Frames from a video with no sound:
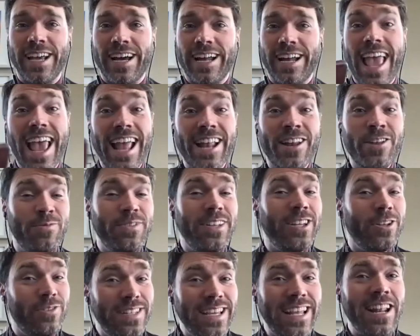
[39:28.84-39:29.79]
on it, and you
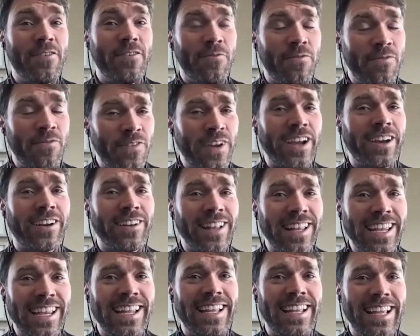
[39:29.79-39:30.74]
you did it
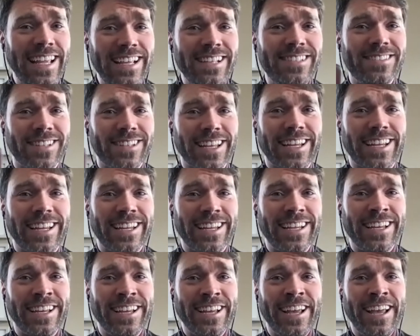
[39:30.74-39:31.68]
fairly easily,
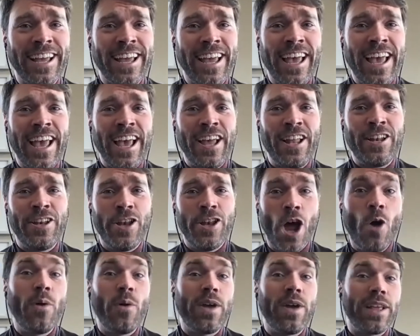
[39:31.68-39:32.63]

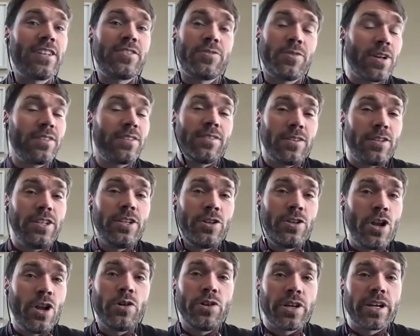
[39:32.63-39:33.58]
knowing that because you
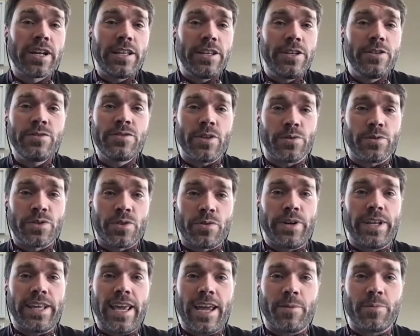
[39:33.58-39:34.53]
know you're going to use those
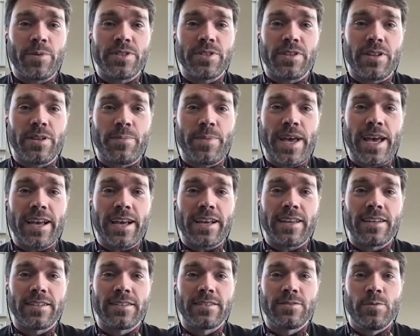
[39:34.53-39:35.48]
three cameras on the back,
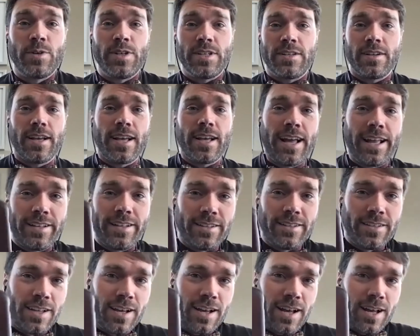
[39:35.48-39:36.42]
which yeah. I
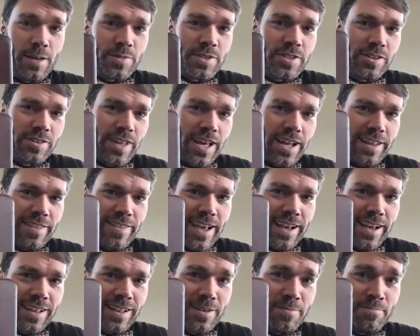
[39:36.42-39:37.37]
I'm still not in
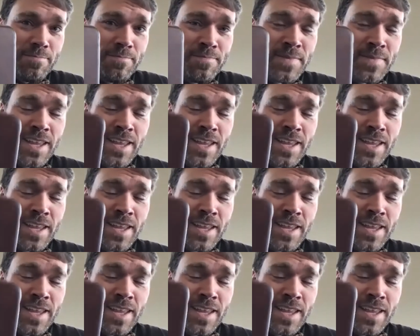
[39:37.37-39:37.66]
that club,